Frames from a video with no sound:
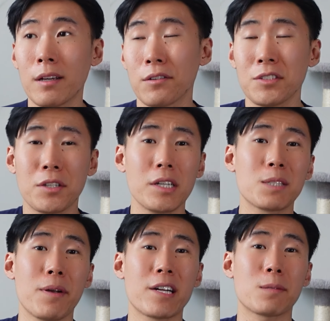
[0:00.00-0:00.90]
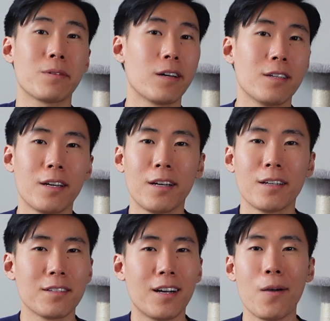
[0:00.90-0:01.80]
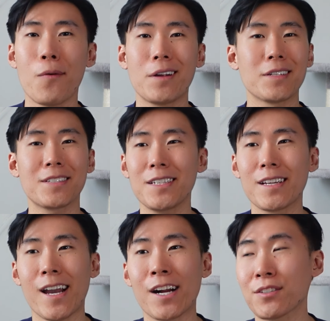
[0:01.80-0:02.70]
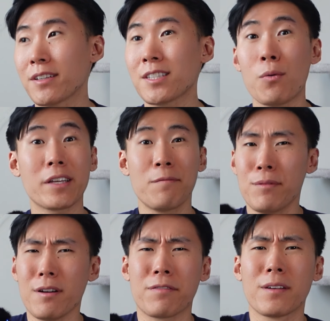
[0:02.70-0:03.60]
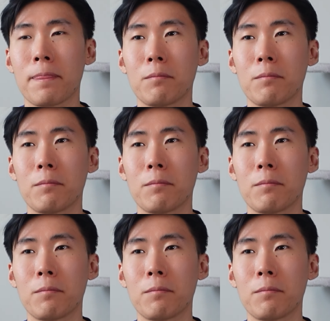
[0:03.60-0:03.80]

It was a good experience, but I wanted to see actually someone give birth.